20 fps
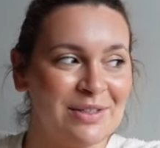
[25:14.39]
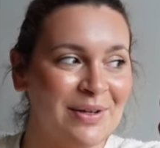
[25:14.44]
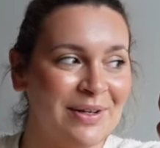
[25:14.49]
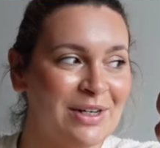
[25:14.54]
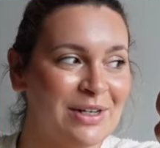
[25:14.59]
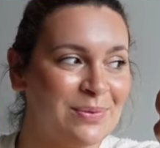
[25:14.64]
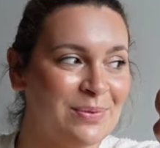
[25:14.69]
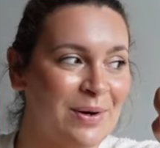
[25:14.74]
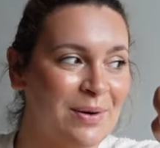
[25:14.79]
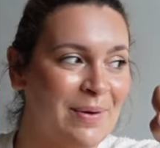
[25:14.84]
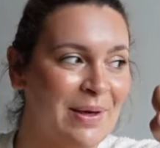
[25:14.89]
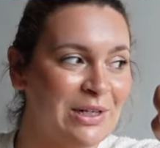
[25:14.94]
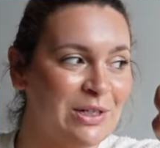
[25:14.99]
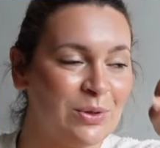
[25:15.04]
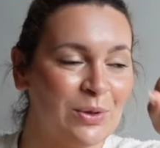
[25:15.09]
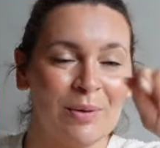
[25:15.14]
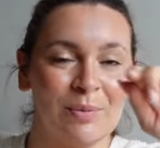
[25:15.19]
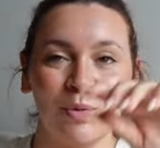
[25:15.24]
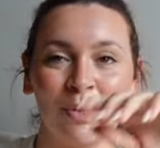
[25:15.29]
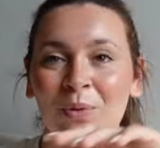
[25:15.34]
So I just wanna make
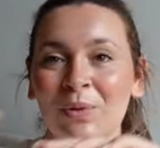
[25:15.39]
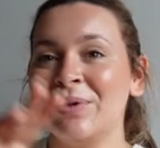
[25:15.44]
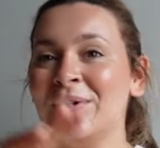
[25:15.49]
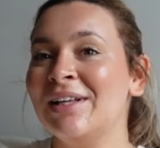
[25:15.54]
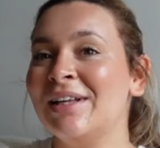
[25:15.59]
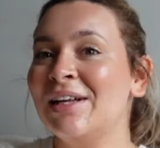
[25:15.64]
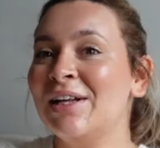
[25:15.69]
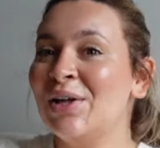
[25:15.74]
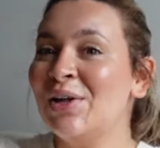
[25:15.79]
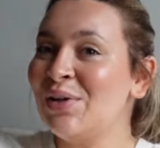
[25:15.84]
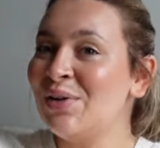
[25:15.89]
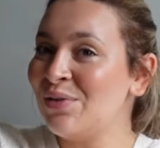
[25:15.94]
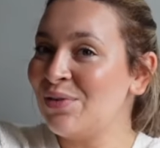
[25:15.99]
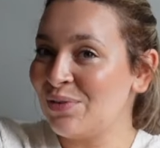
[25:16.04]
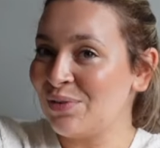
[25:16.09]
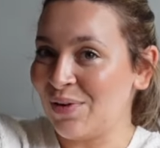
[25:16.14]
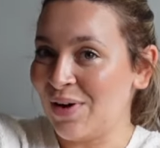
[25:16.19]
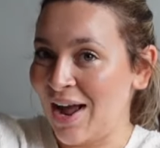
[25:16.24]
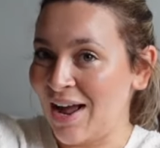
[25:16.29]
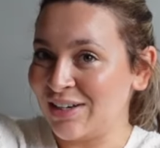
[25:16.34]
sure I'm all
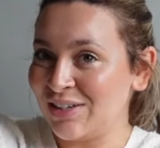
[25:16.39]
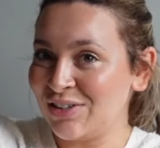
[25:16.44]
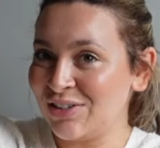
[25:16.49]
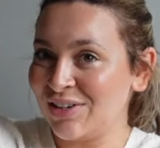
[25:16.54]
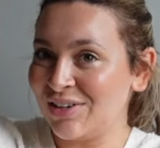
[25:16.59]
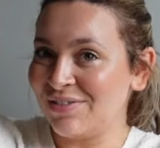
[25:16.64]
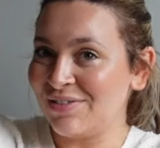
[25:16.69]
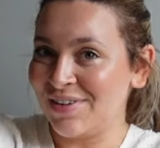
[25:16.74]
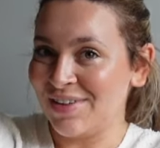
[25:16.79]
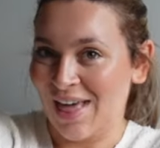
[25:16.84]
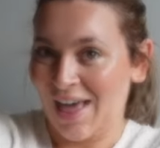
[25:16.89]
fresh for